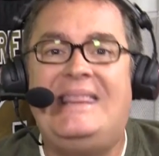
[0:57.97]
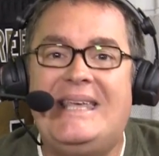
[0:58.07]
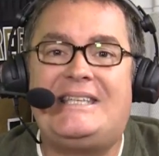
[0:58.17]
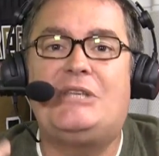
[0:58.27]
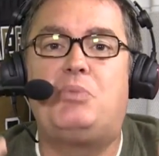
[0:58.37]

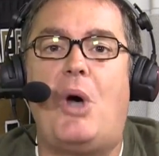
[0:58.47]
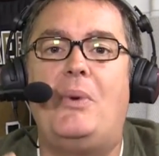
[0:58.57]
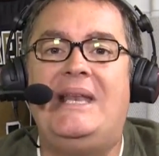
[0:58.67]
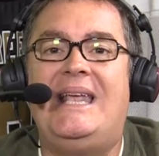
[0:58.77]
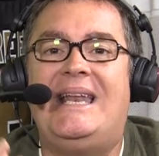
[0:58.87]
This is what
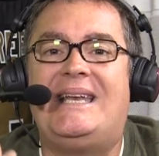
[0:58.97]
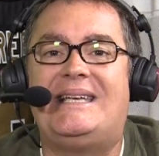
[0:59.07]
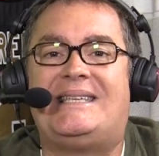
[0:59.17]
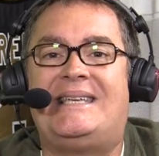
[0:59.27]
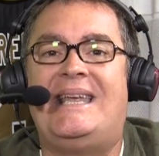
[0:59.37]
we needed to
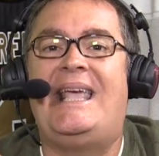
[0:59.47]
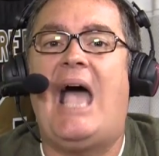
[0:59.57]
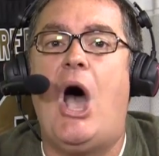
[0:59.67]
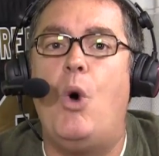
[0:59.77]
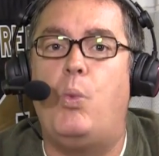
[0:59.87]
see
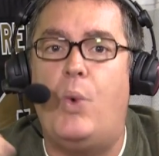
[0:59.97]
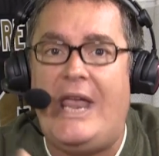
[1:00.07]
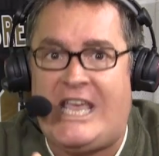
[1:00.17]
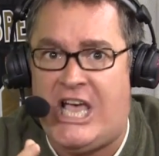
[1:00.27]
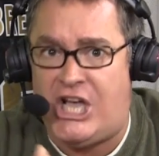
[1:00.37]
a
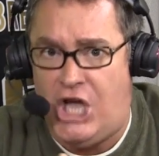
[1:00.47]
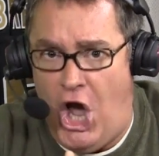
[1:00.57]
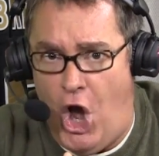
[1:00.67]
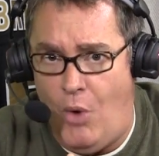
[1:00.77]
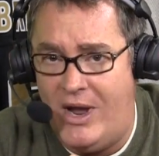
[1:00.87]
week
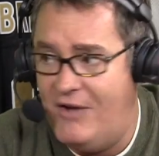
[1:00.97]
ago.